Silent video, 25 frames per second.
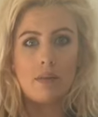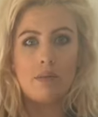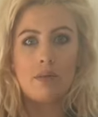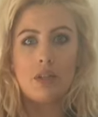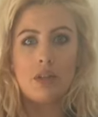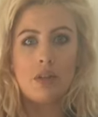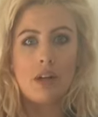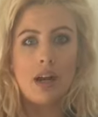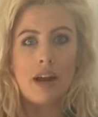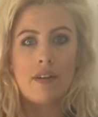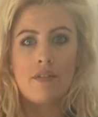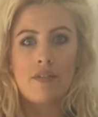I'm
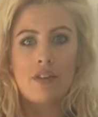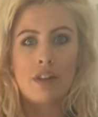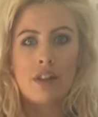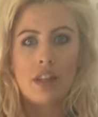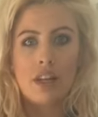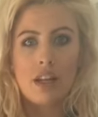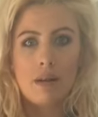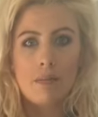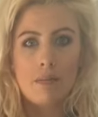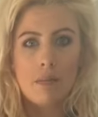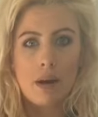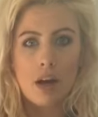doing
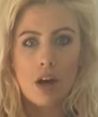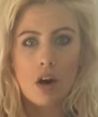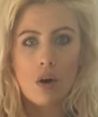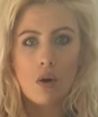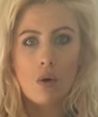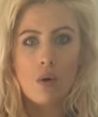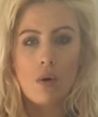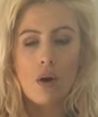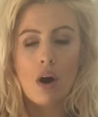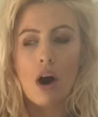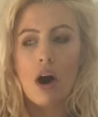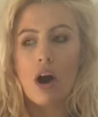everything in my
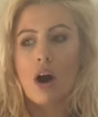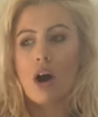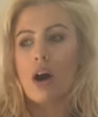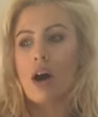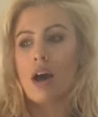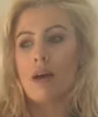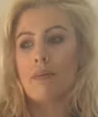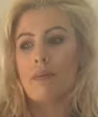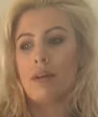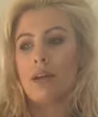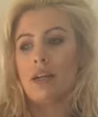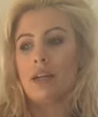whole heart.
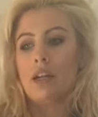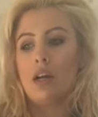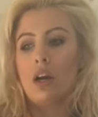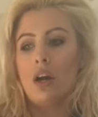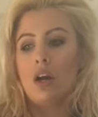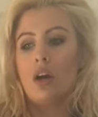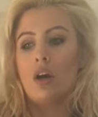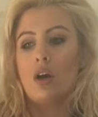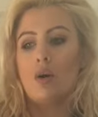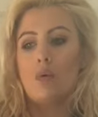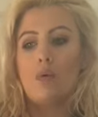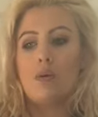I mean,
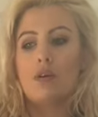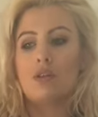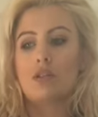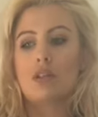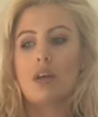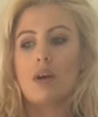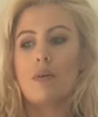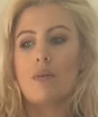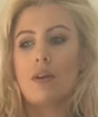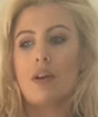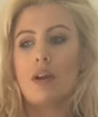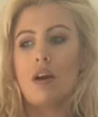what's
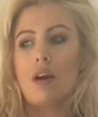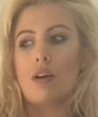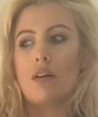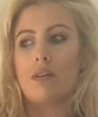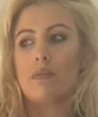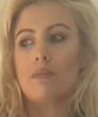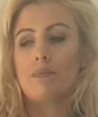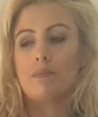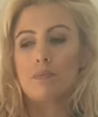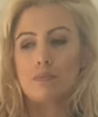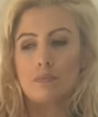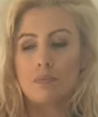going
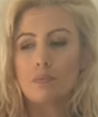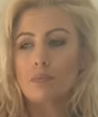on?